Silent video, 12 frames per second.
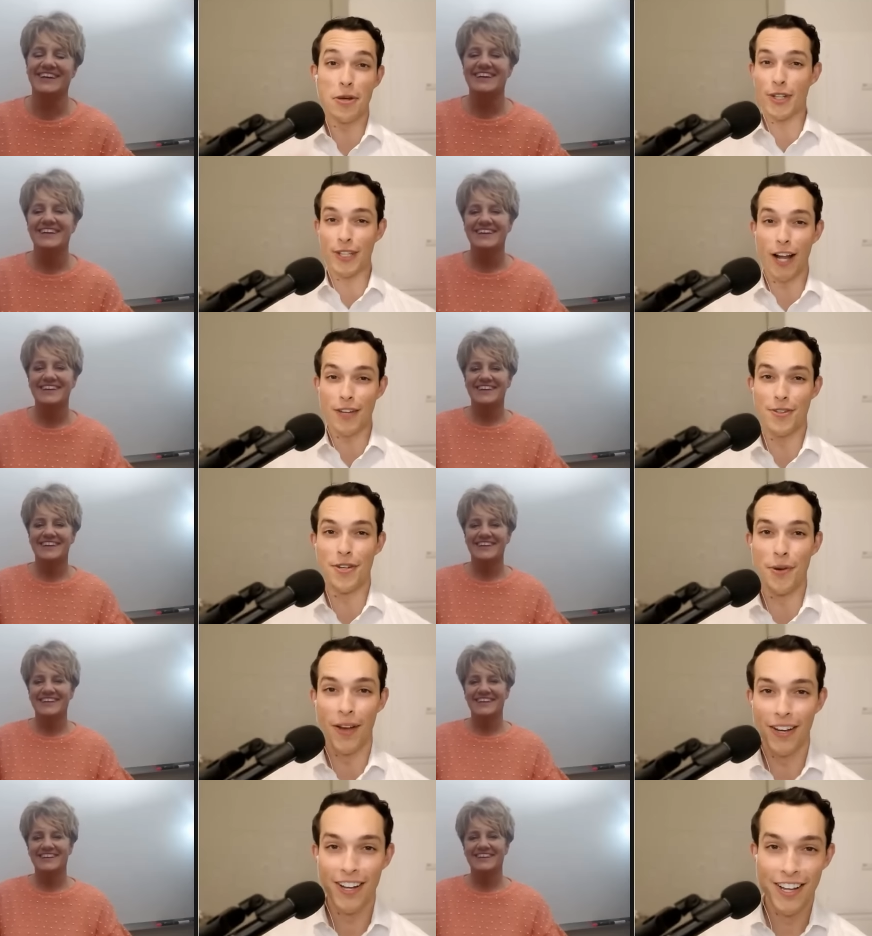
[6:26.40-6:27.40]
Speaker 1: I told her not to
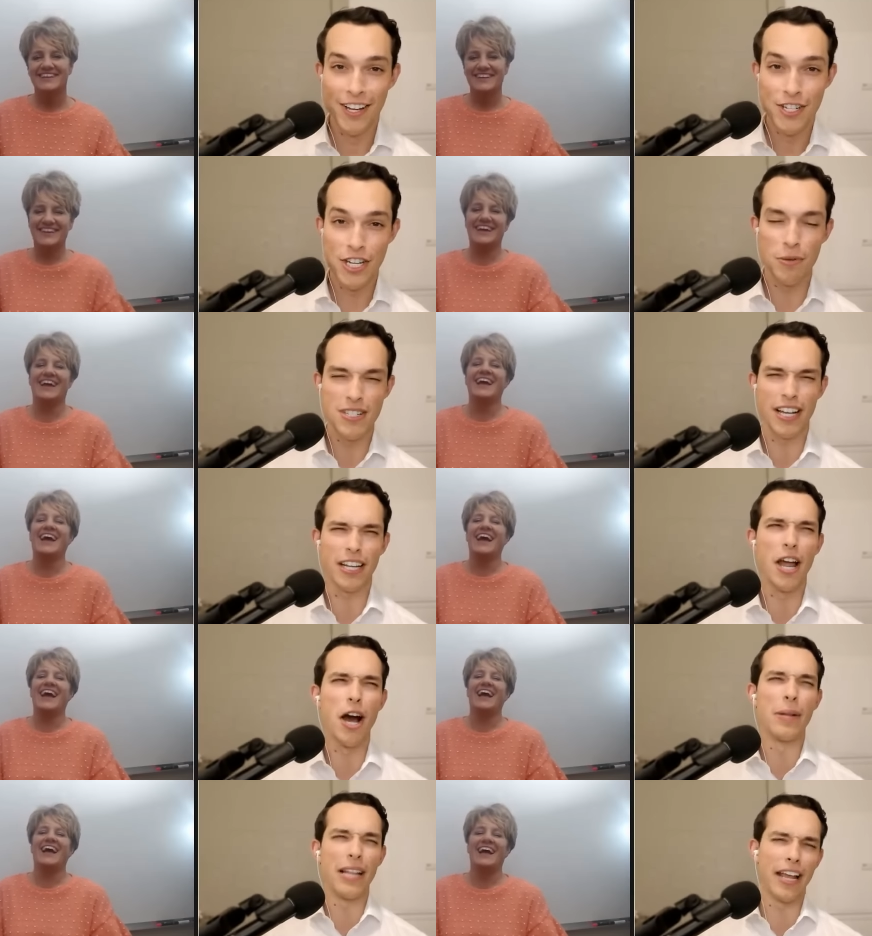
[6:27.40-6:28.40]
do it. She was like,
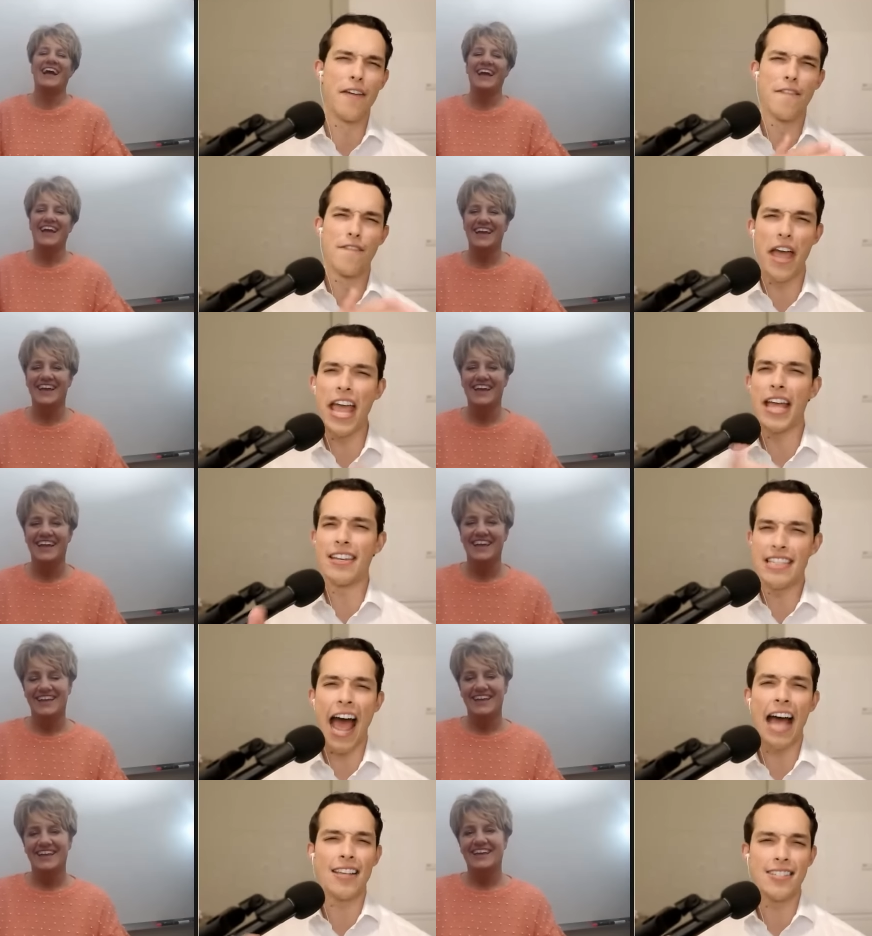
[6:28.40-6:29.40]
"No, but like
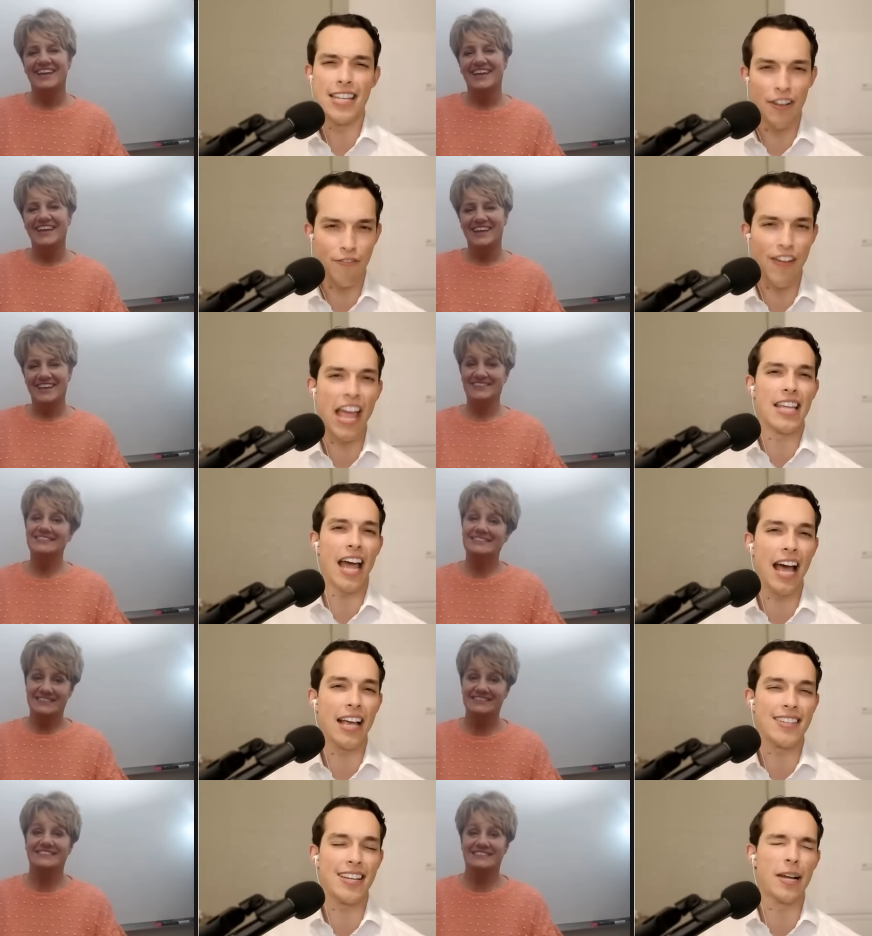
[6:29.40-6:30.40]
VANNtastic,
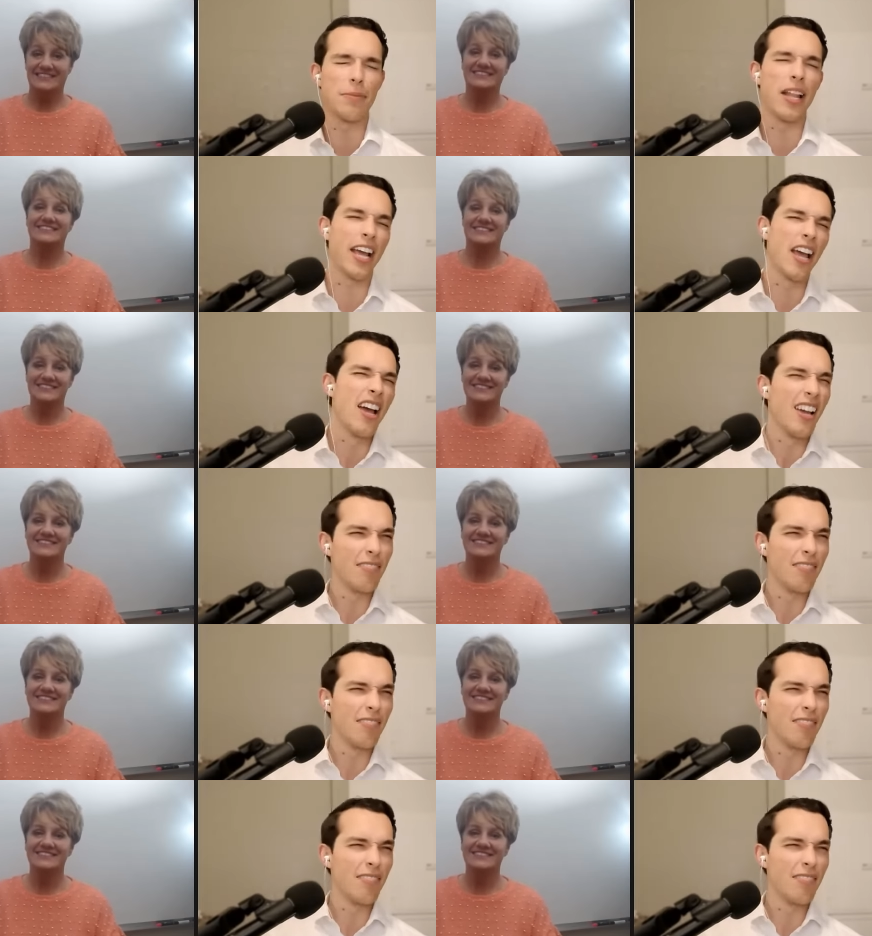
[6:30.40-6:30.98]
VANNtastic." I'm like,